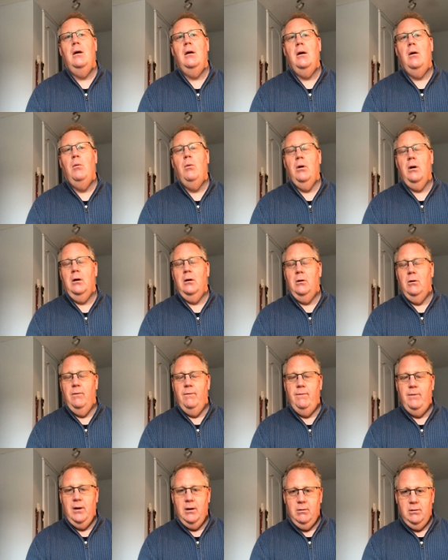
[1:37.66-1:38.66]
we're going to go
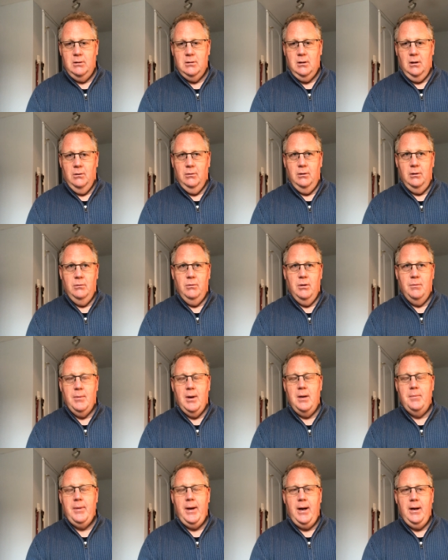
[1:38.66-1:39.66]
very slowly with
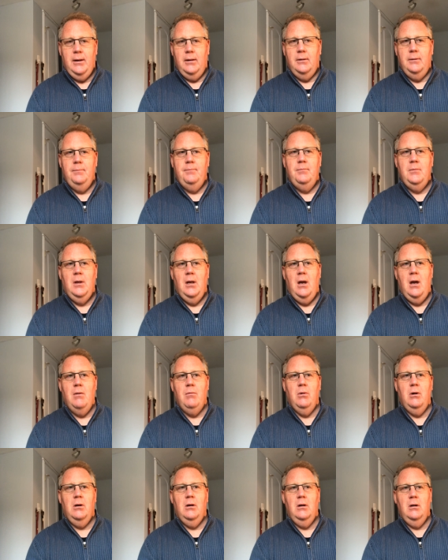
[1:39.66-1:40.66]
My Paddle, and
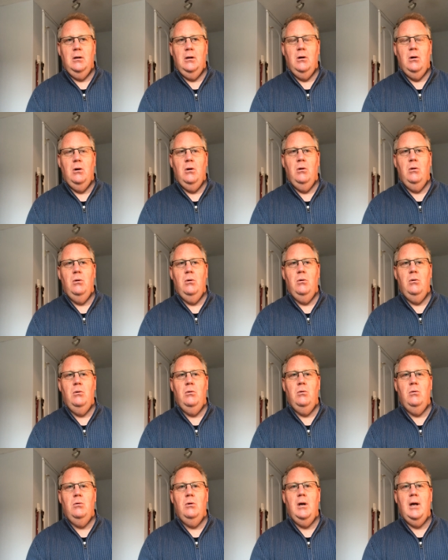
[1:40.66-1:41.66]
we're going to
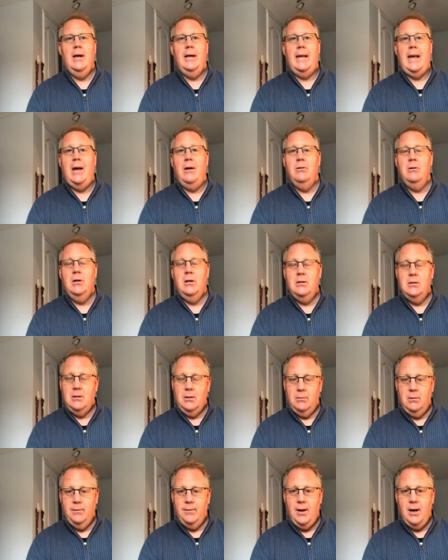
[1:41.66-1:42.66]
go and count and
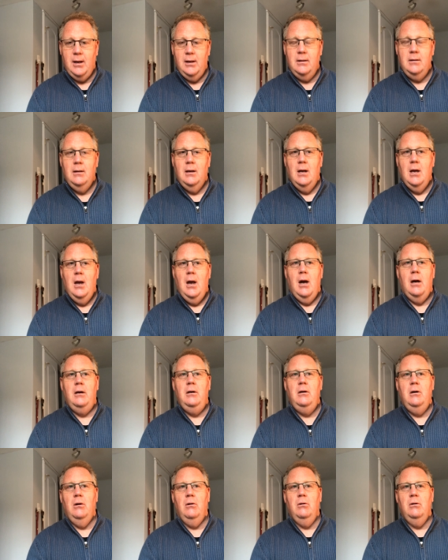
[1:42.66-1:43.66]
subdivide, and
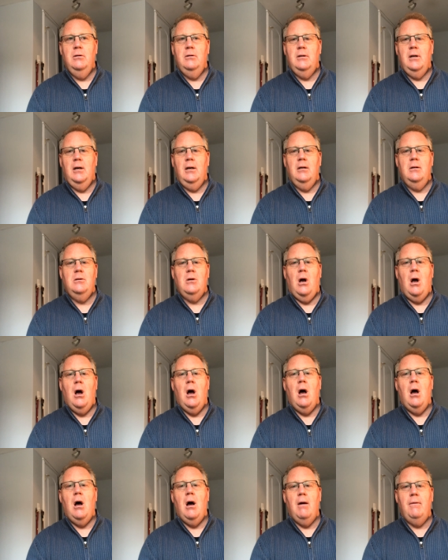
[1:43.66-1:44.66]
you notice that it's
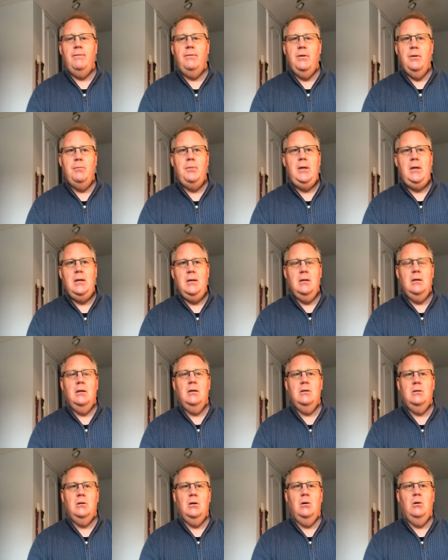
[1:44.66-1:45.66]
off the beat.
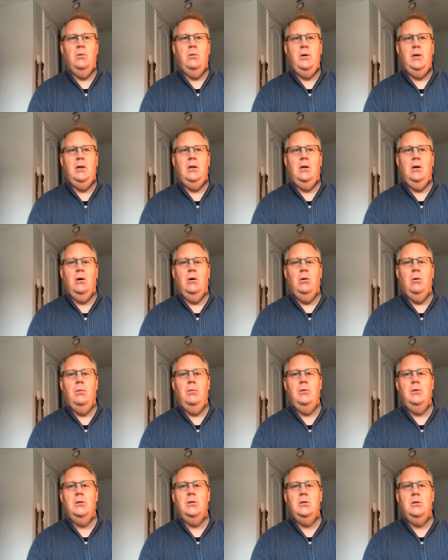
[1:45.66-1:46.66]
So you go
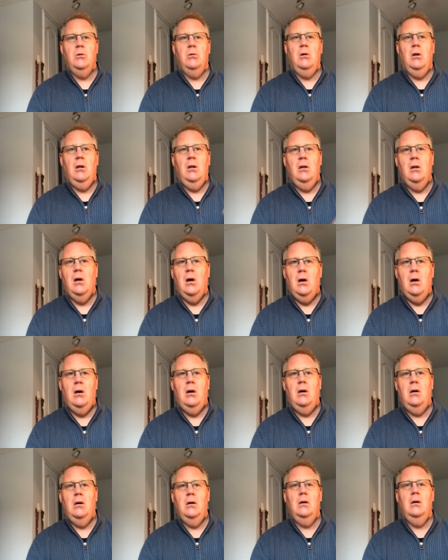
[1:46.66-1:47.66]
short,
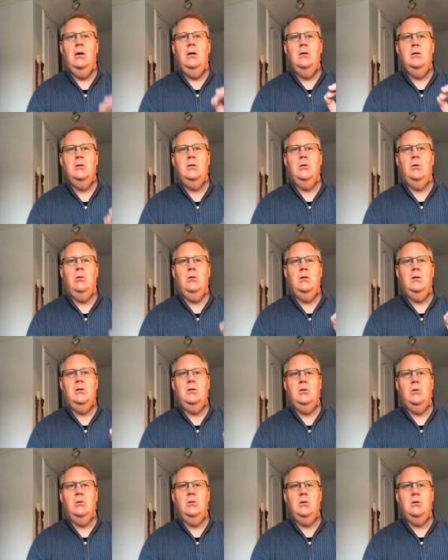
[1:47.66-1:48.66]
long, short,
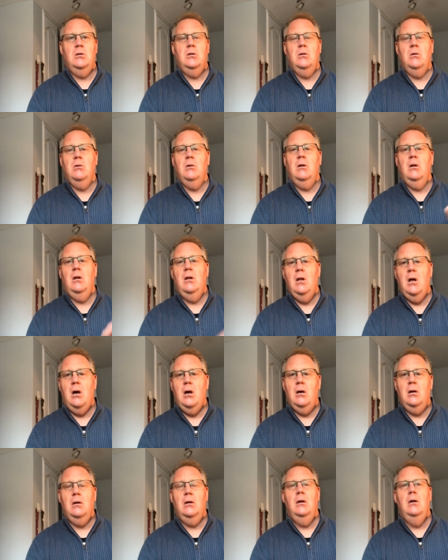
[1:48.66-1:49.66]
short, short,
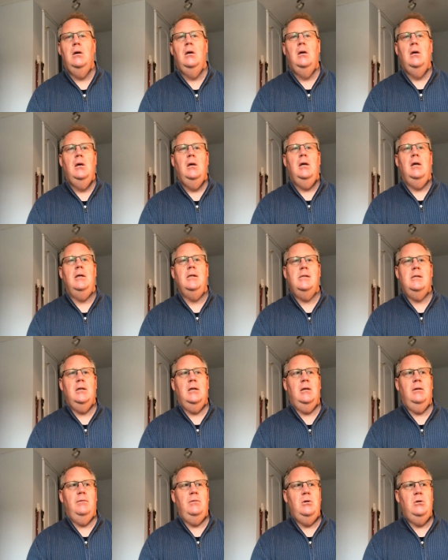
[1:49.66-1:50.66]
long.
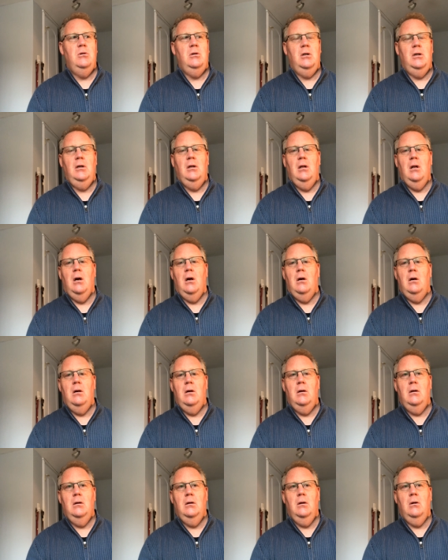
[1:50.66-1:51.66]
Instead of usually
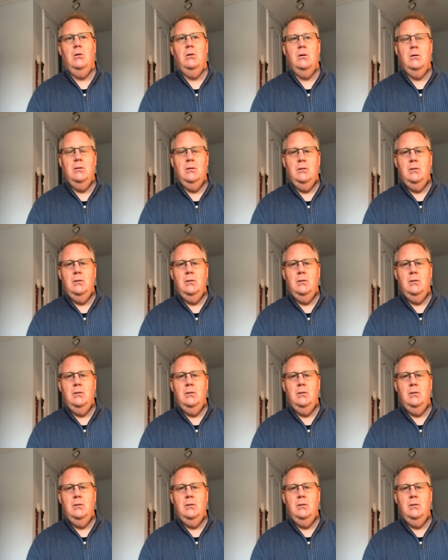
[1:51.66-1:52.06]
long or